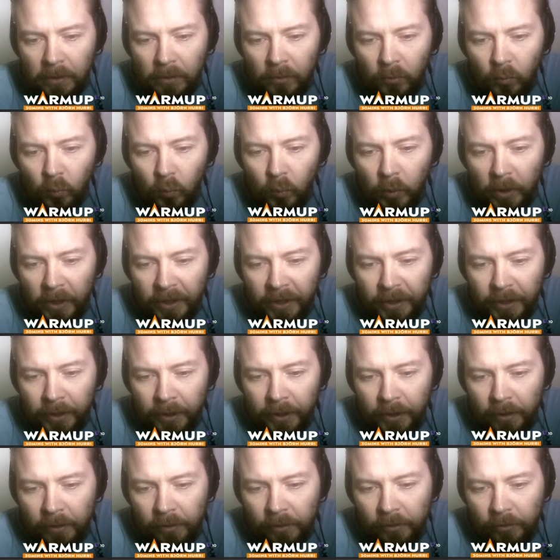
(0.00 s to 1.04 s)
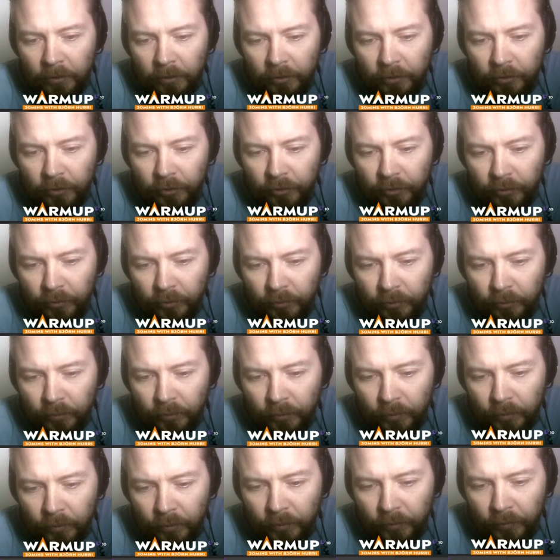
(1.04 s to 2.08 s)
1, 2,
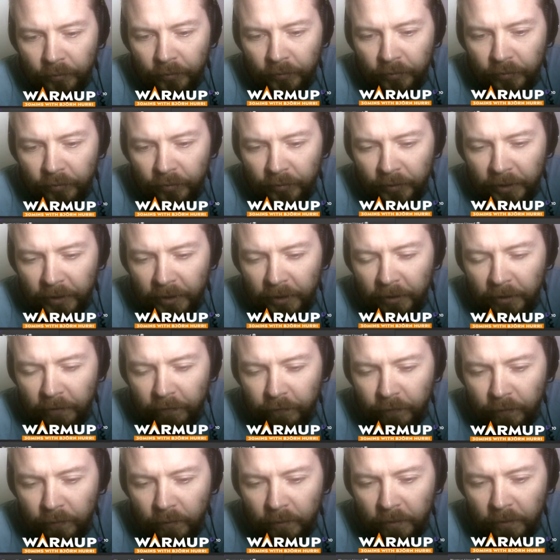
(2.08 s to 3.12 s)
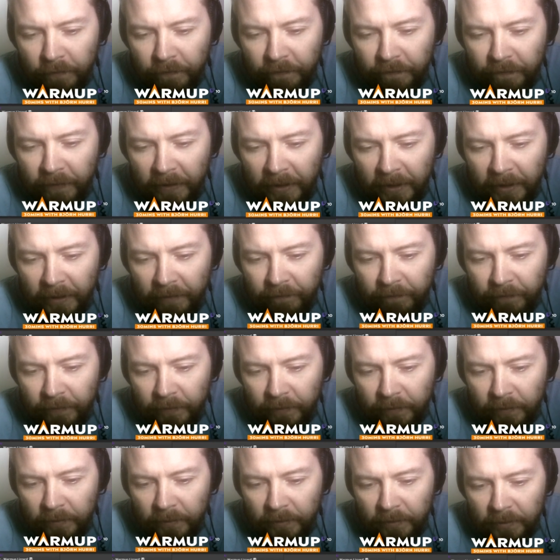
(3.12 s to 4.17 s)
3, 4, 5,
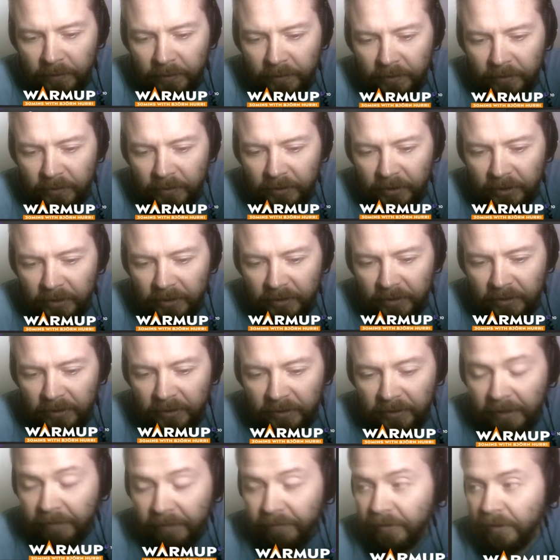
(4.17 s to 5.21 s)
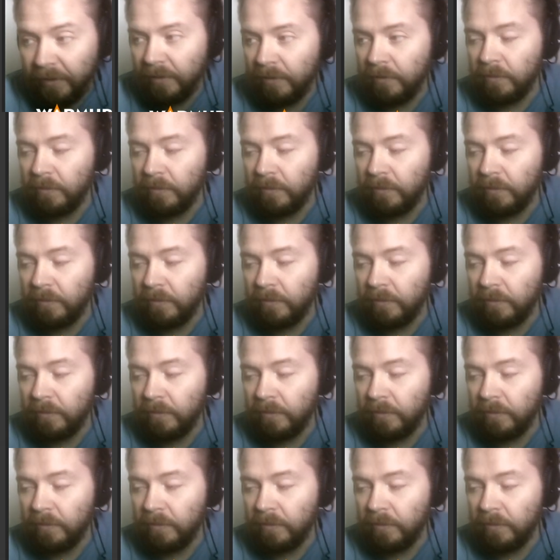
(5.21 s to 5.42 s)
6, 7.